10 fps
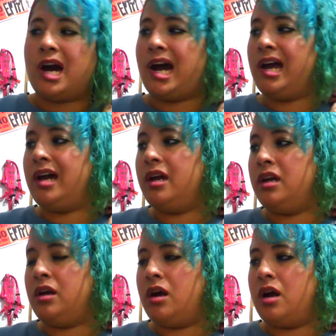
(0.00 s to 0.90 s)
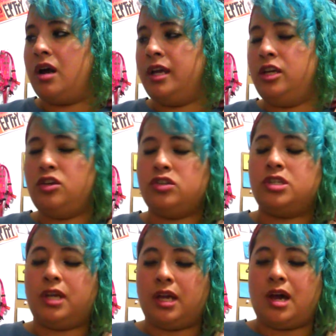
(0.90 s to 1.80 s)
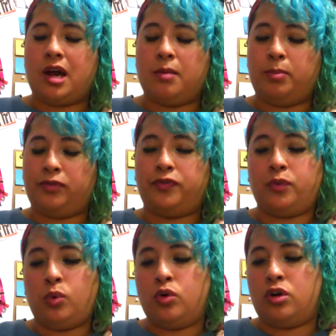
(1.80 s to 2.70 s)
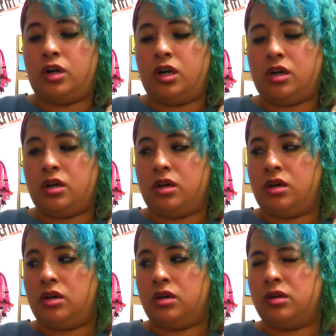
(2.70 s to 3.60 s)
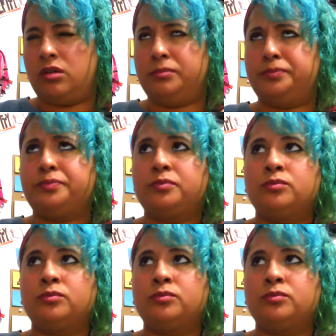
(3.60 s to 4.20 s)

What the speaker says: I used before Pantene